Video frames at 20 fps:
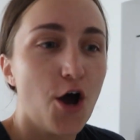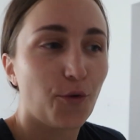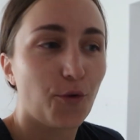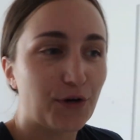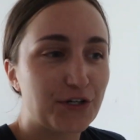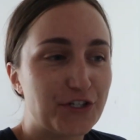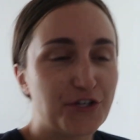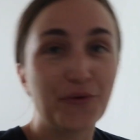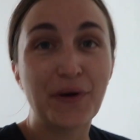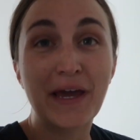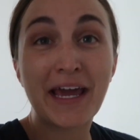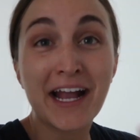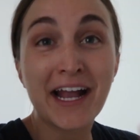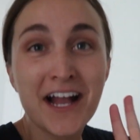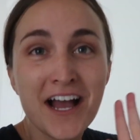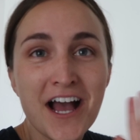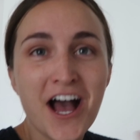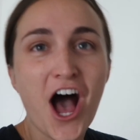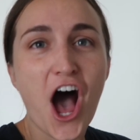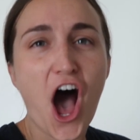We're
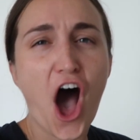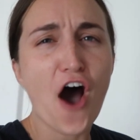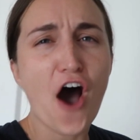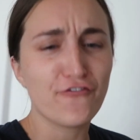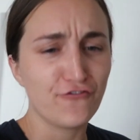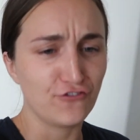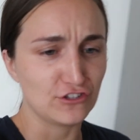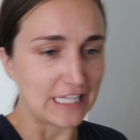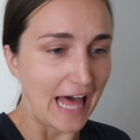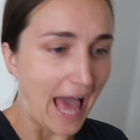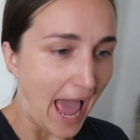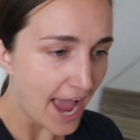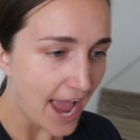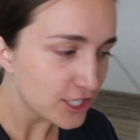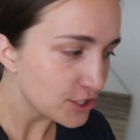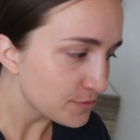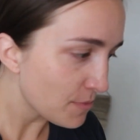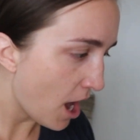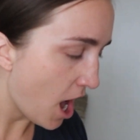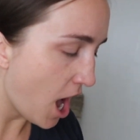doing a
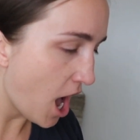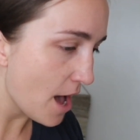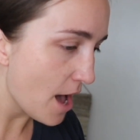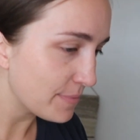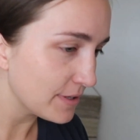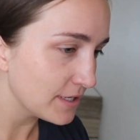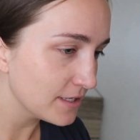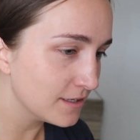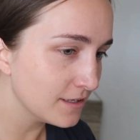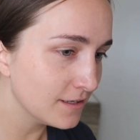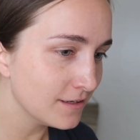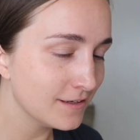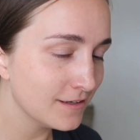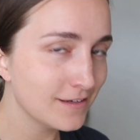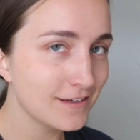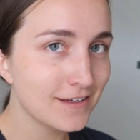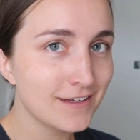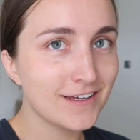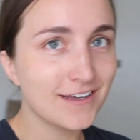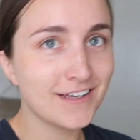flash mob
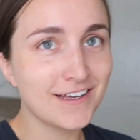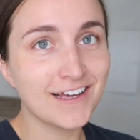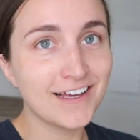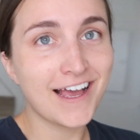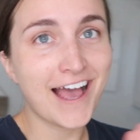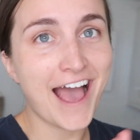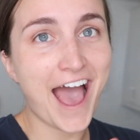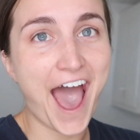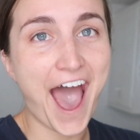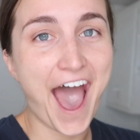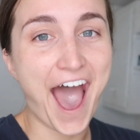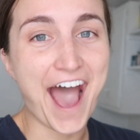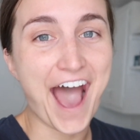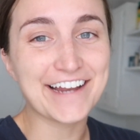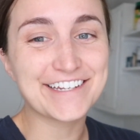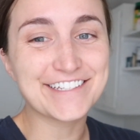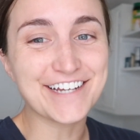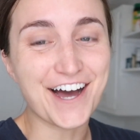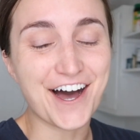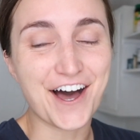
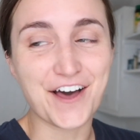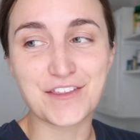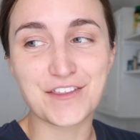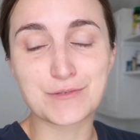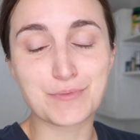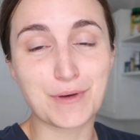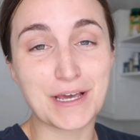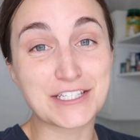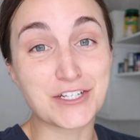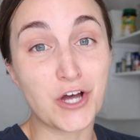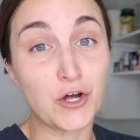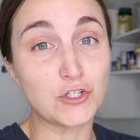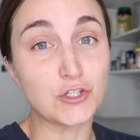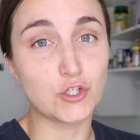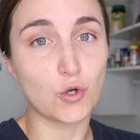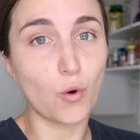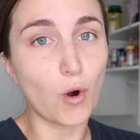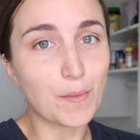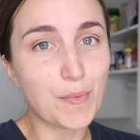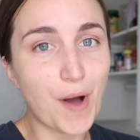at this place called
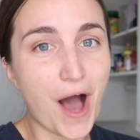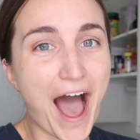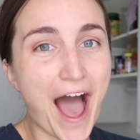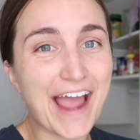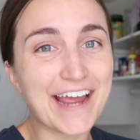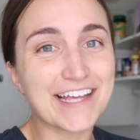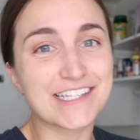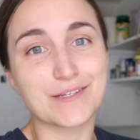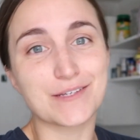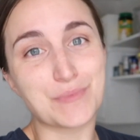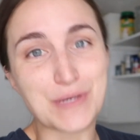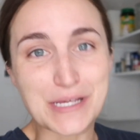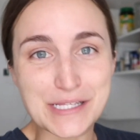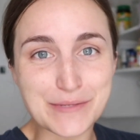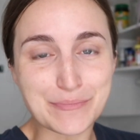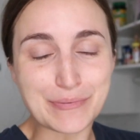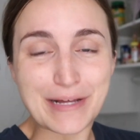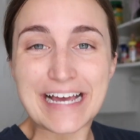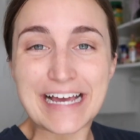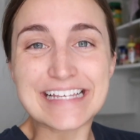Your Pie. It's a
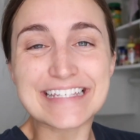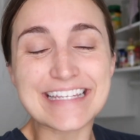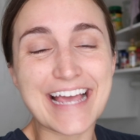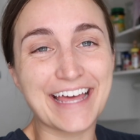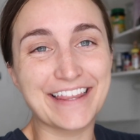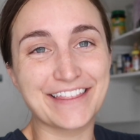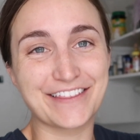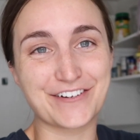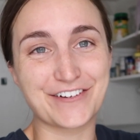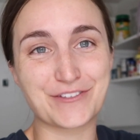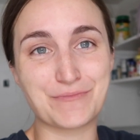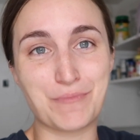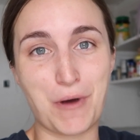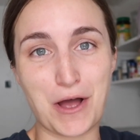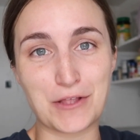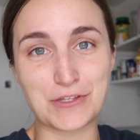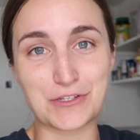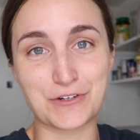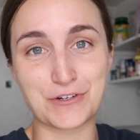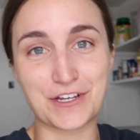pizza place and they're
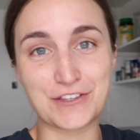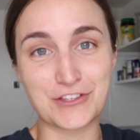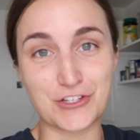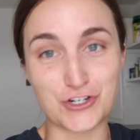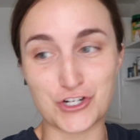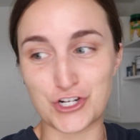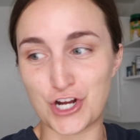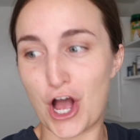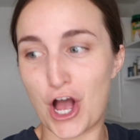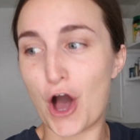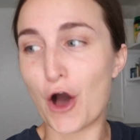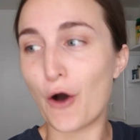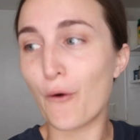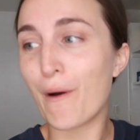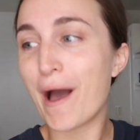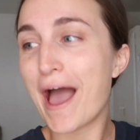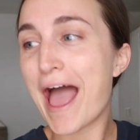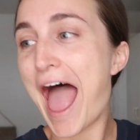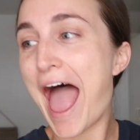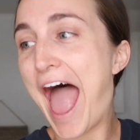sponsoring the
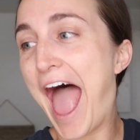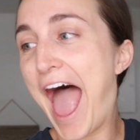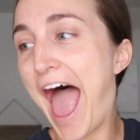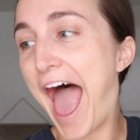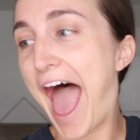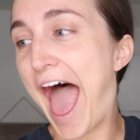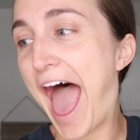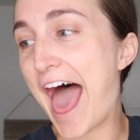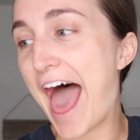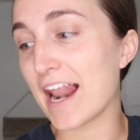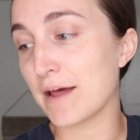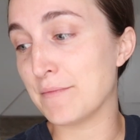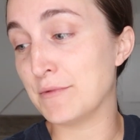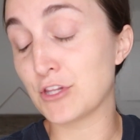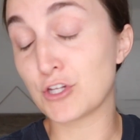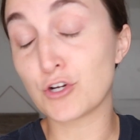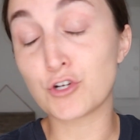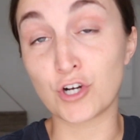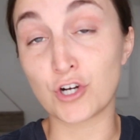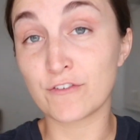show. And I'm a
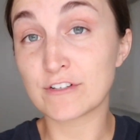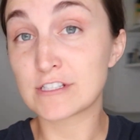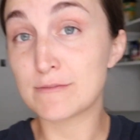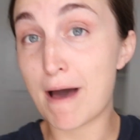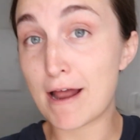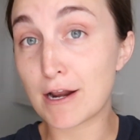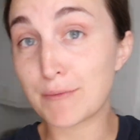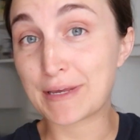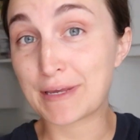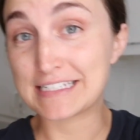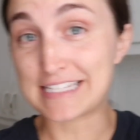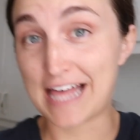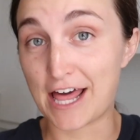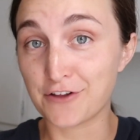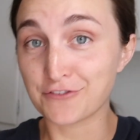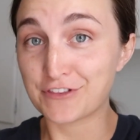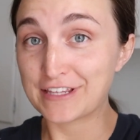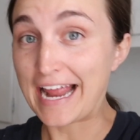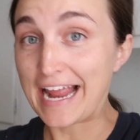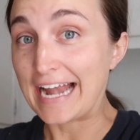little nervous about it because I
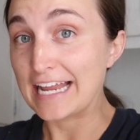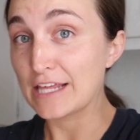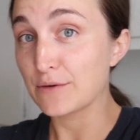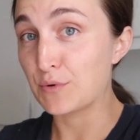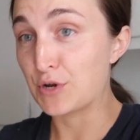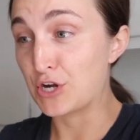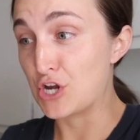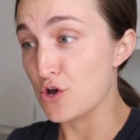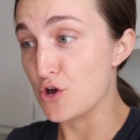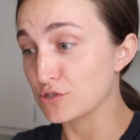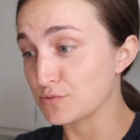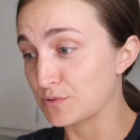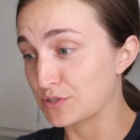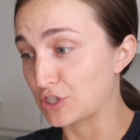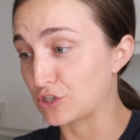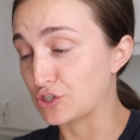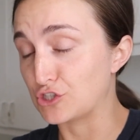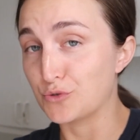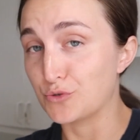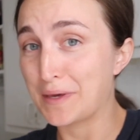don't think anyone knows what
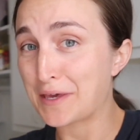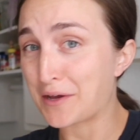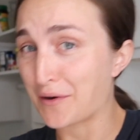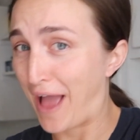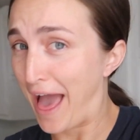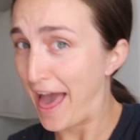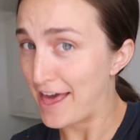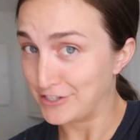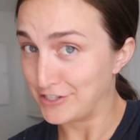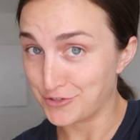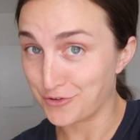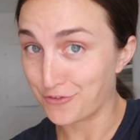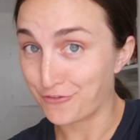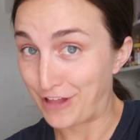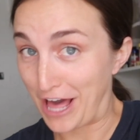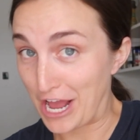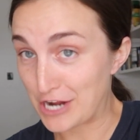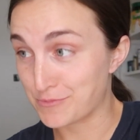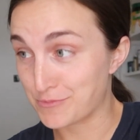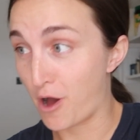they're doing or how to do a
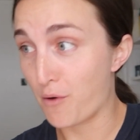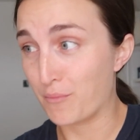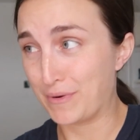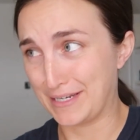flash mob.